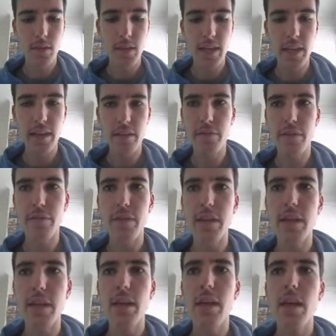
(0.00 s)
$8.50.
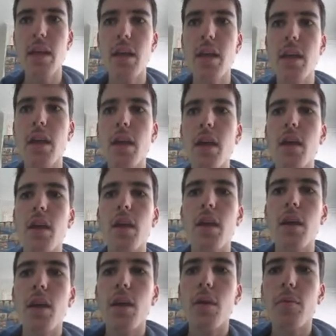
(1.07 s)

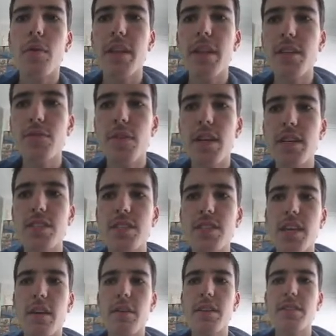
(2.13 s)
When are these races
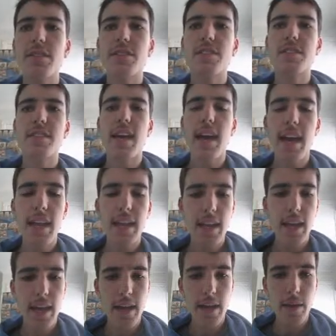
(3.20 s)
going to start?
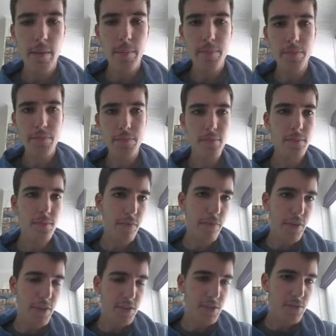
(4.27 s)

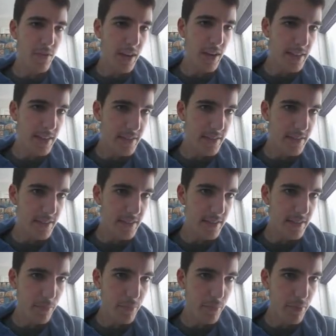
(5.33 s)
First race, I'm
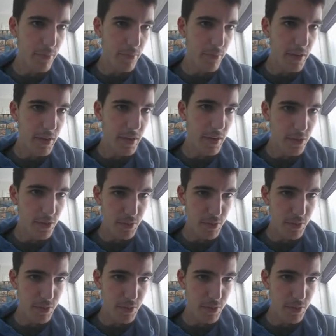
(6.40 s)
pretty sure it's pretty early in the